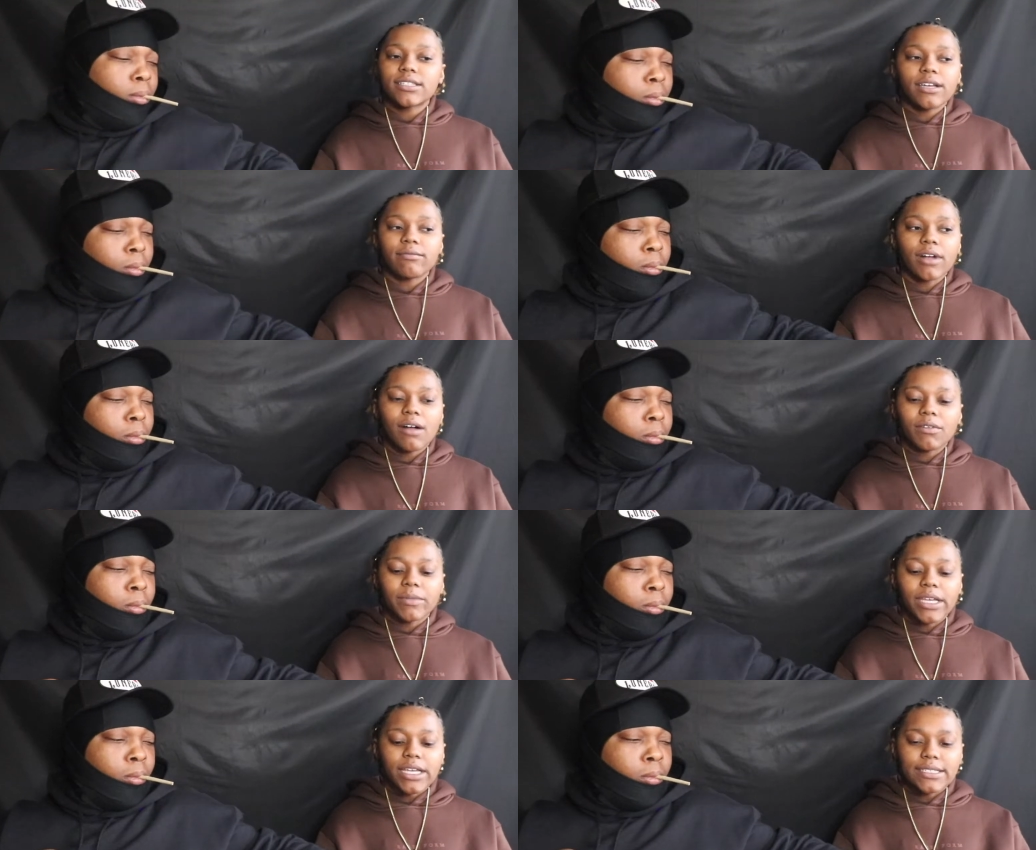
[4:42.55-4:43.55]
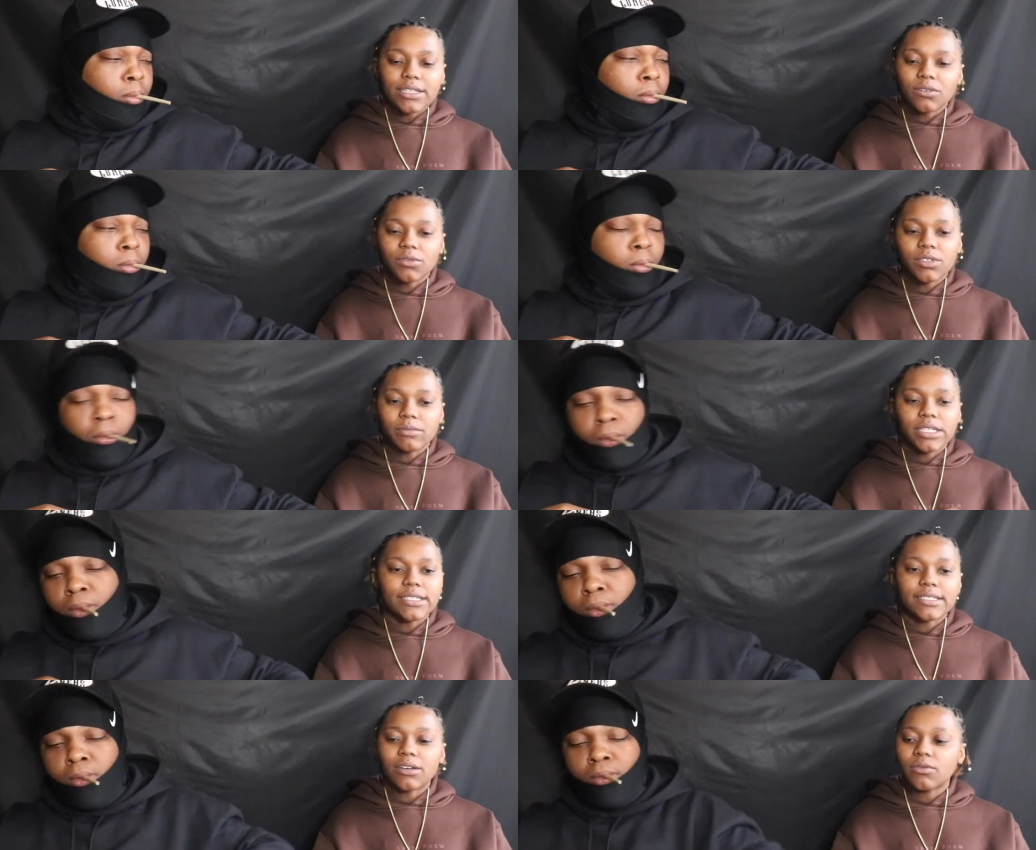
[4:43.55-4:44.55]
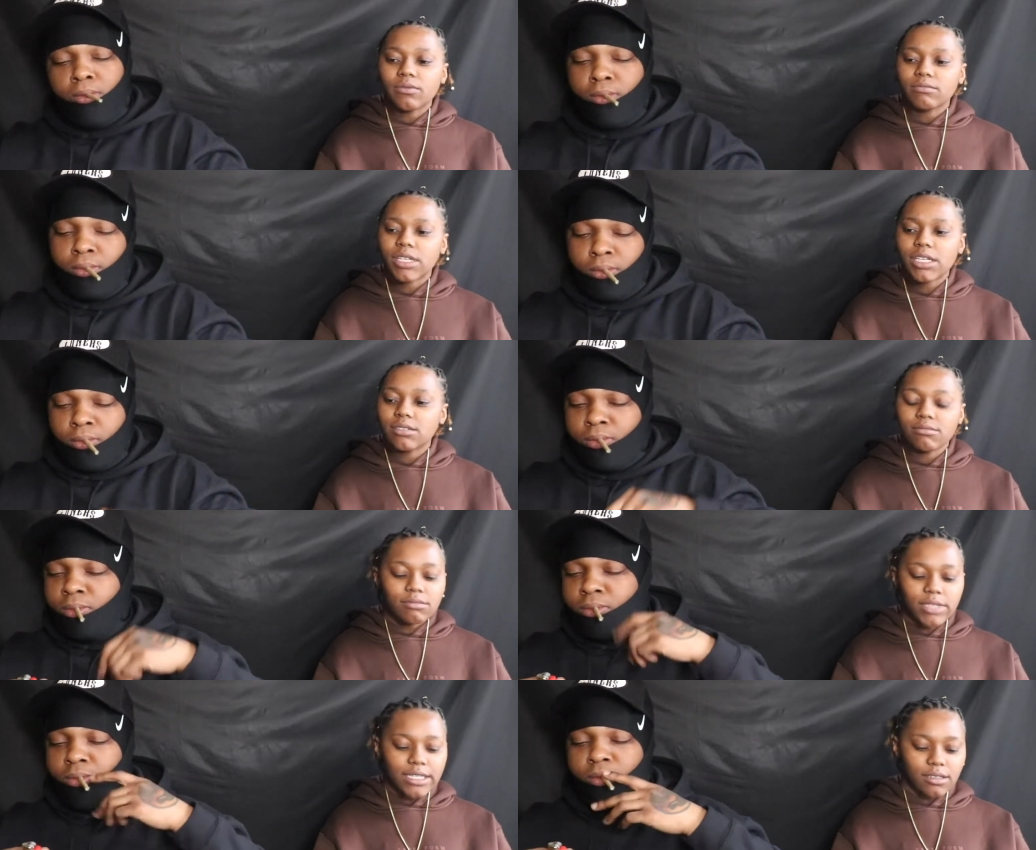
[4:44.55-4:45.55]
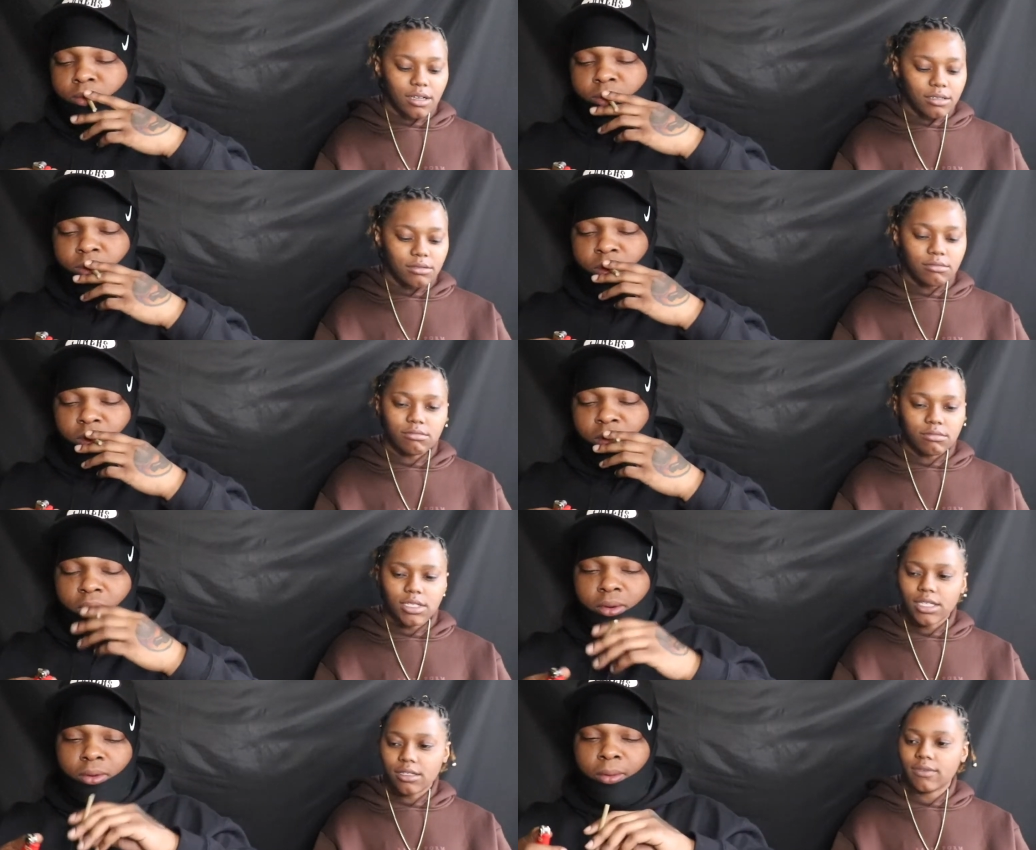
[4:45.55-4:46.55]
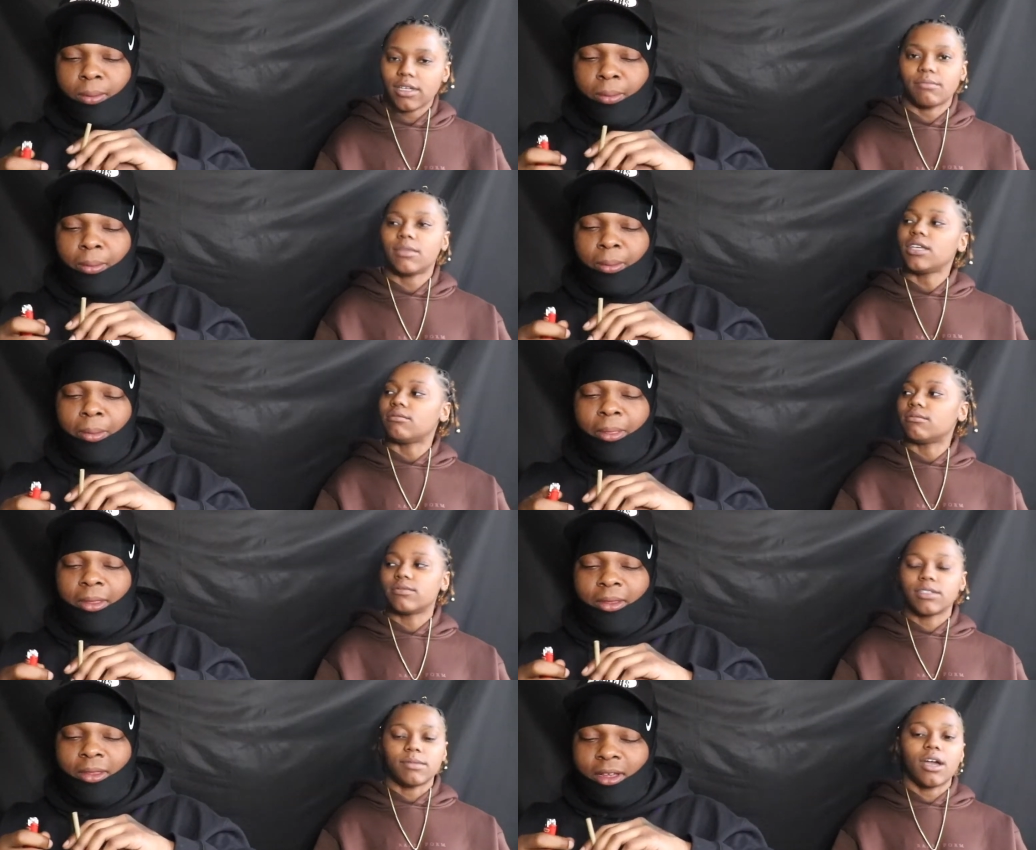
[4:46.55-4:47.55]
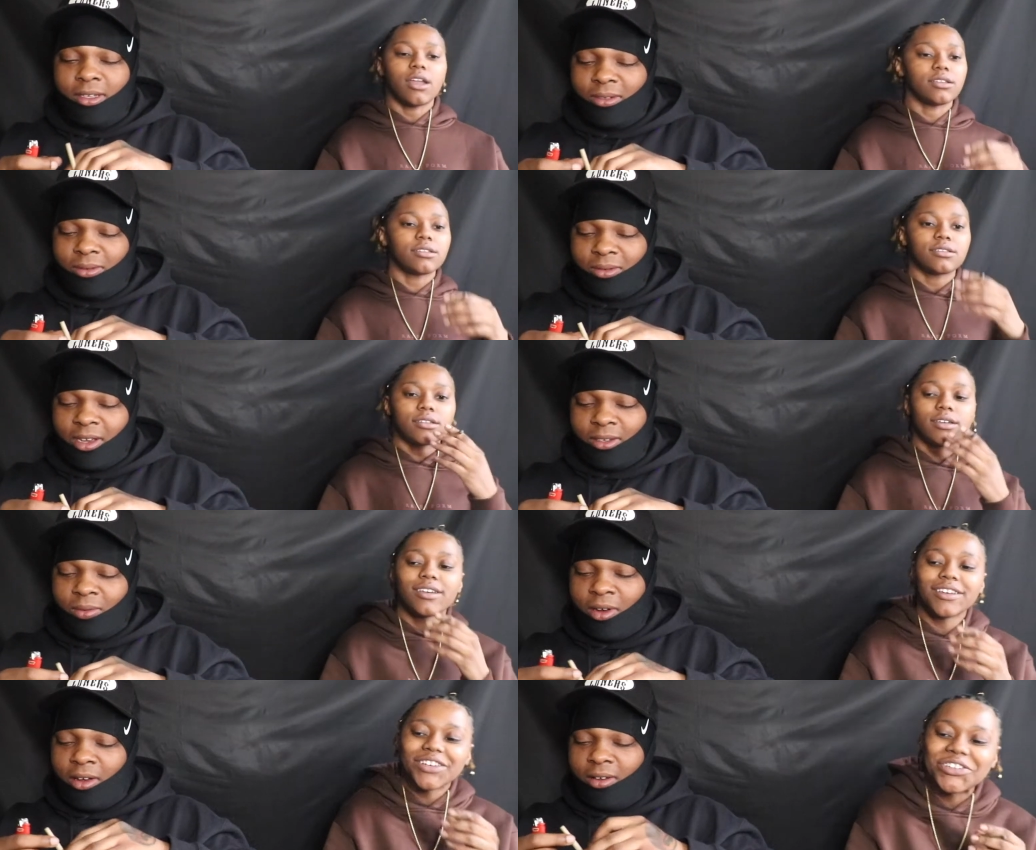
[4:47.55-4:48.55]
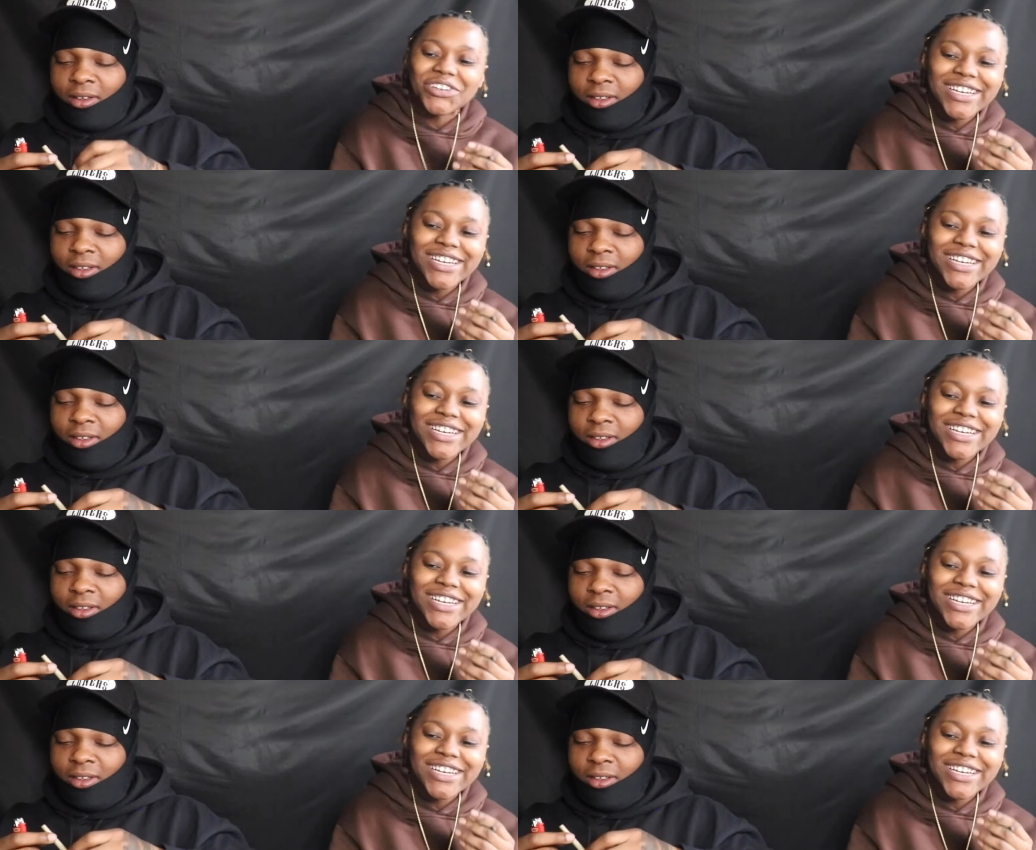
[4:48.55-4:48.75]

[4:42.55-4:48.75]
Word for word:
Speaker 1: it's nothing wrong with being yourself. You can be yourself, mm -hmm. and that's all you need to fucking be. To be that's, honest, that's